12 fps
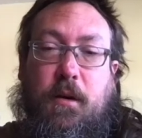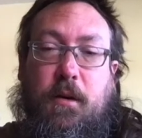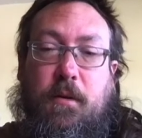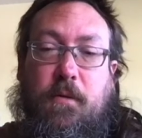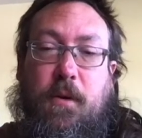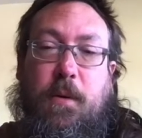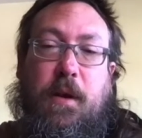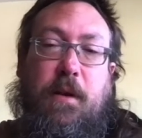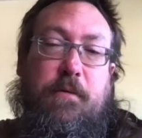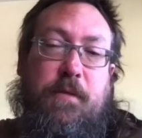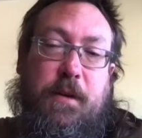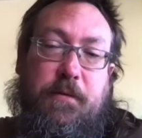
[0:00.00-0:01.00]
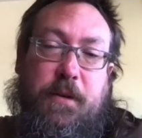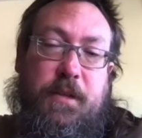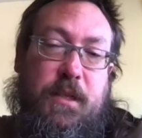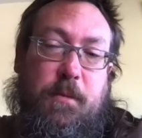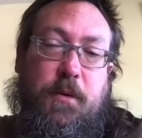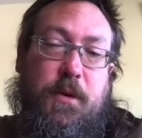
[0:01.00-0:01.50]
where you have different
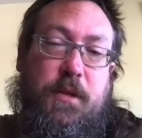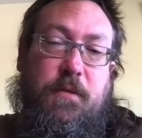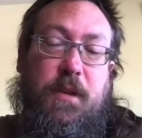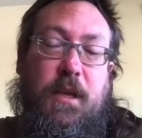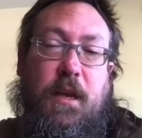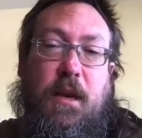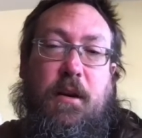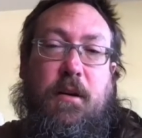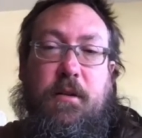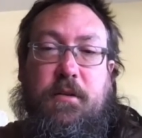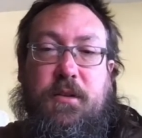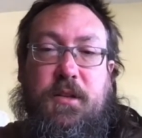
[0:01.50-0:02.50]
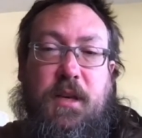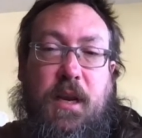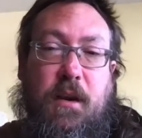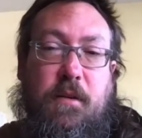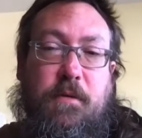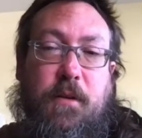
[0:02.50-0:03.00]
symbols for the errors
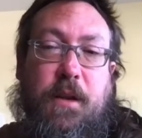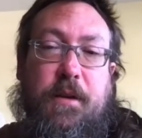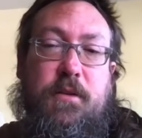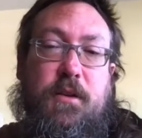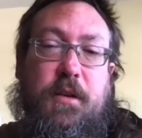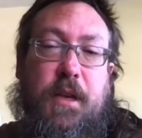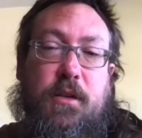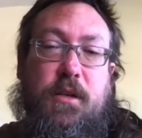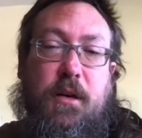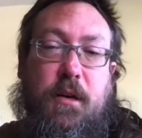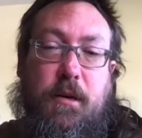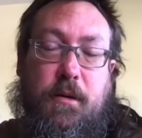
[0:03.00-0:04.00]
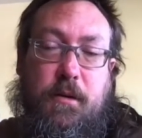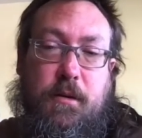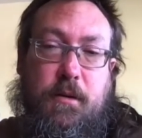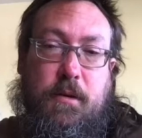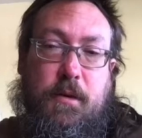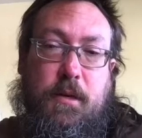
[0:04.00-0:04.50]
and for each digit.
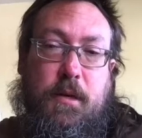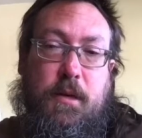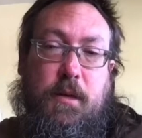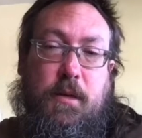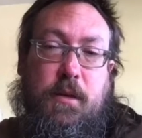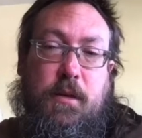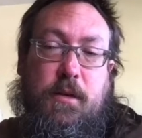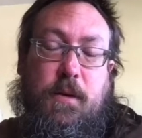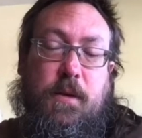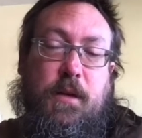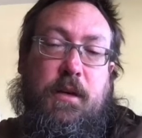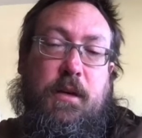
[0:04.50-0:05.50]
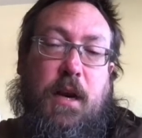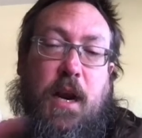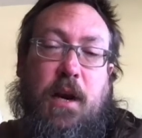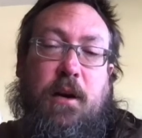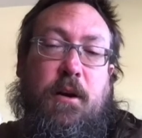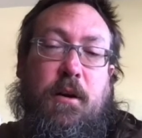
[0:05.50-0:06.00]
So then an
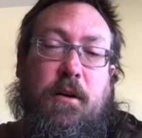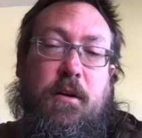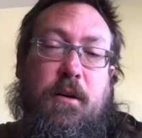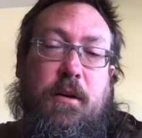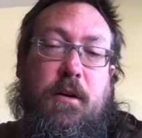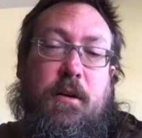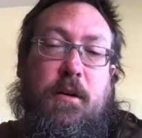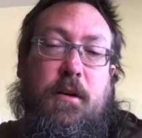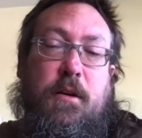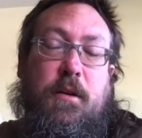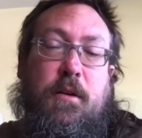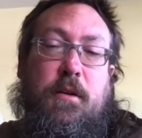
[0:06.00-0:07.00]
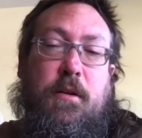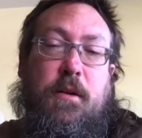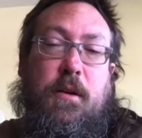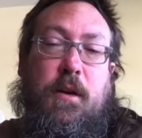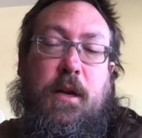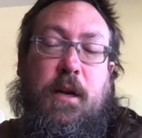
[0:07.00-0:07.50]
error
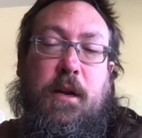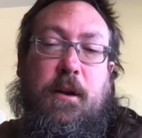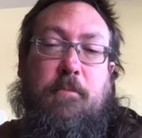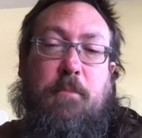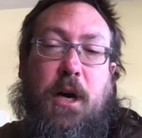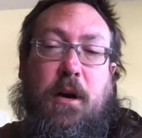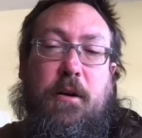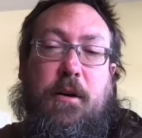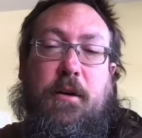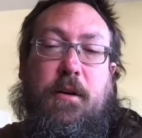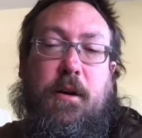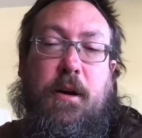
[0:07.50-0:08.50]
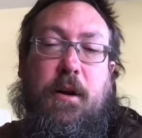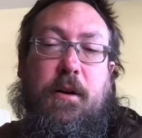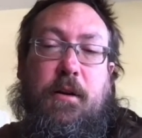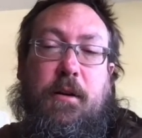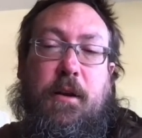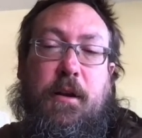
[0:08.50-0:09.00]
mark on
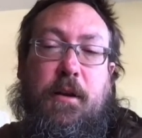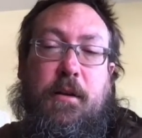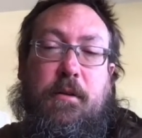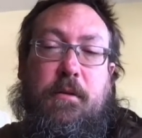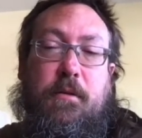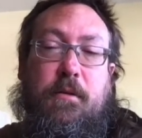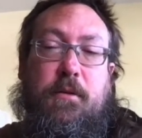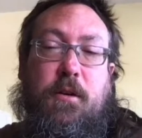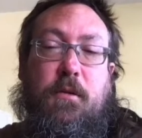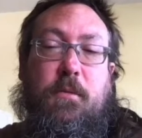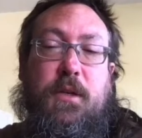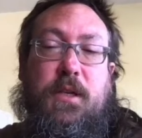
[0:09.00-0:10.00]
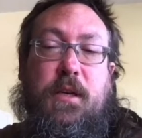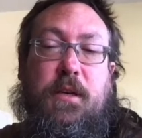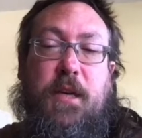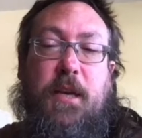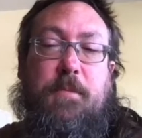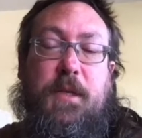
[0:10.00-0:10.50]
a Turing machine
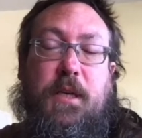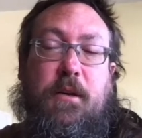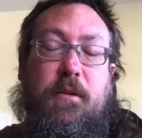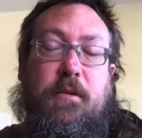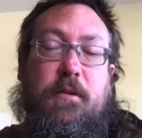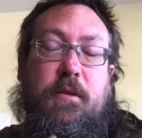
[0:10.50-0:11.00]
tape cell,